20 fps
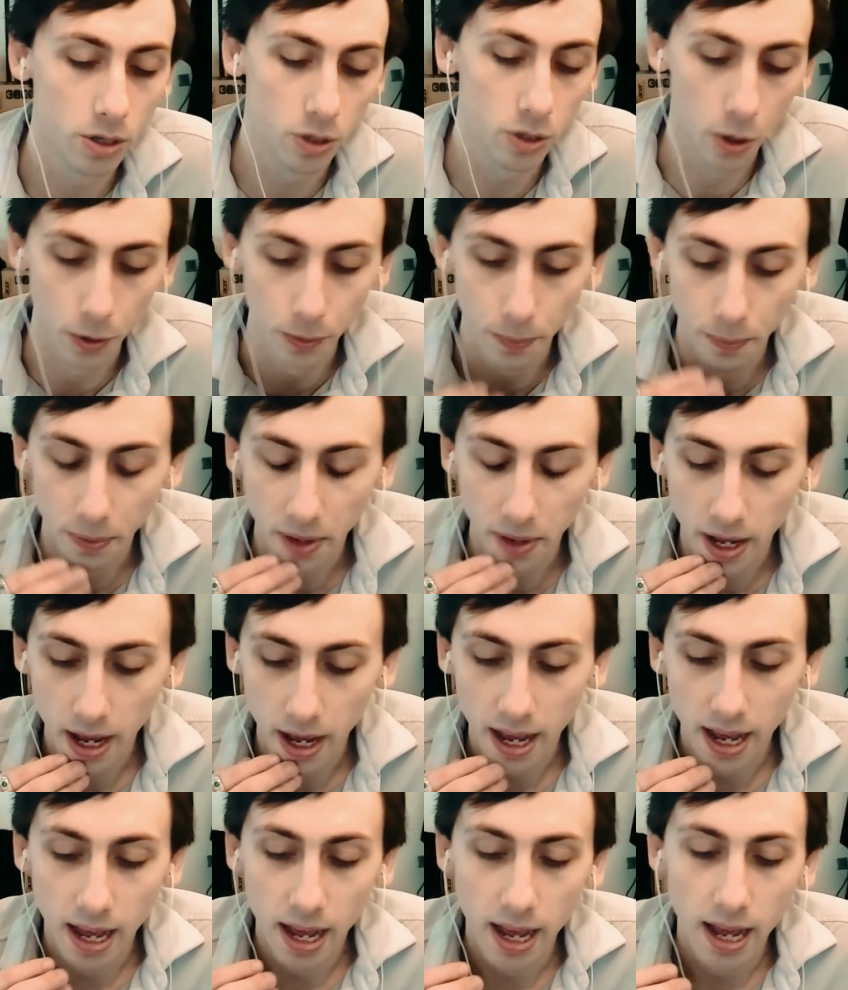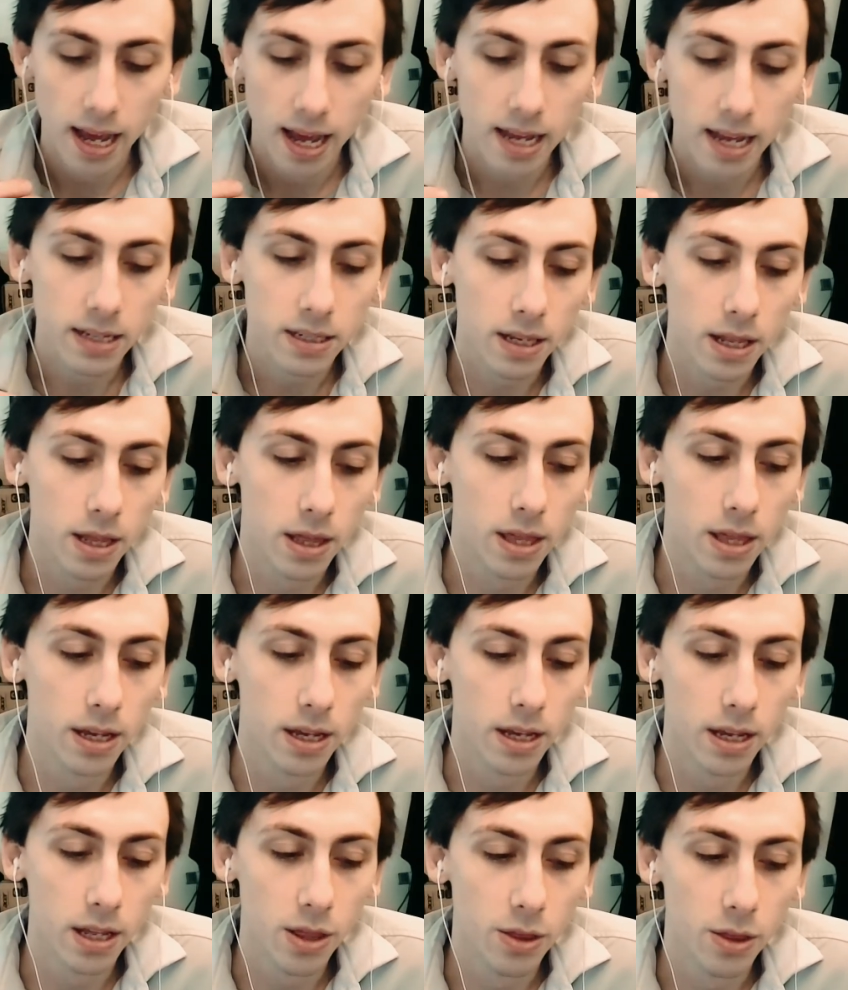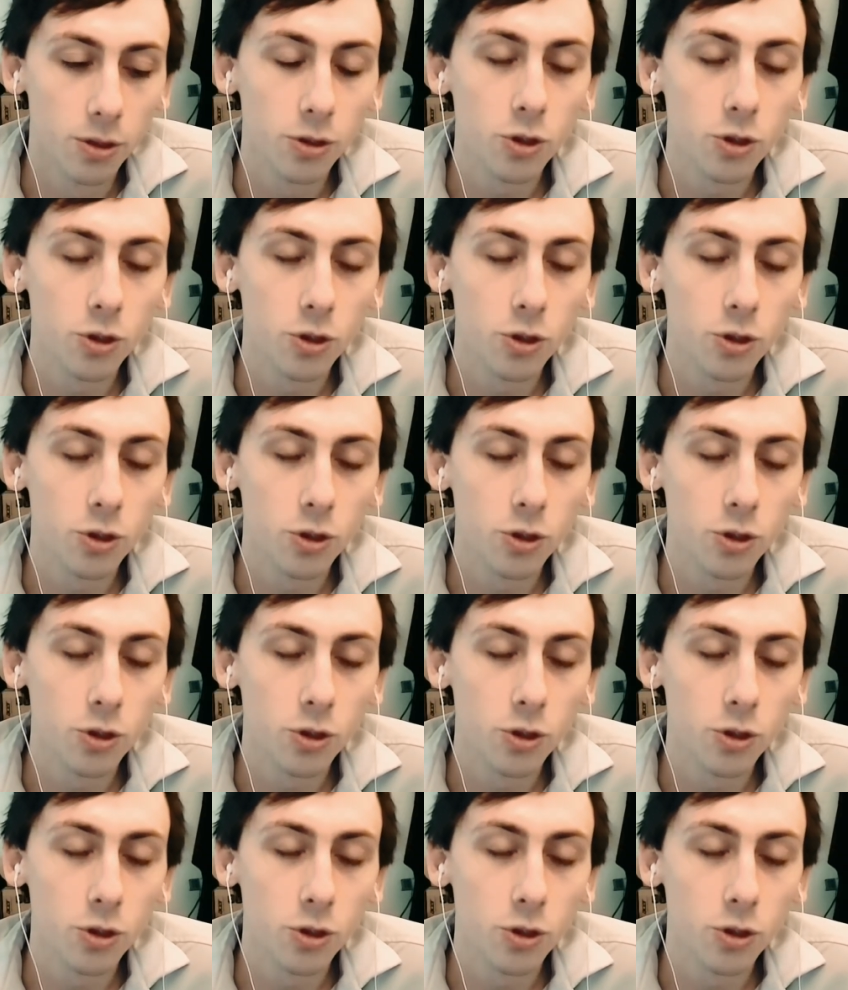So it's the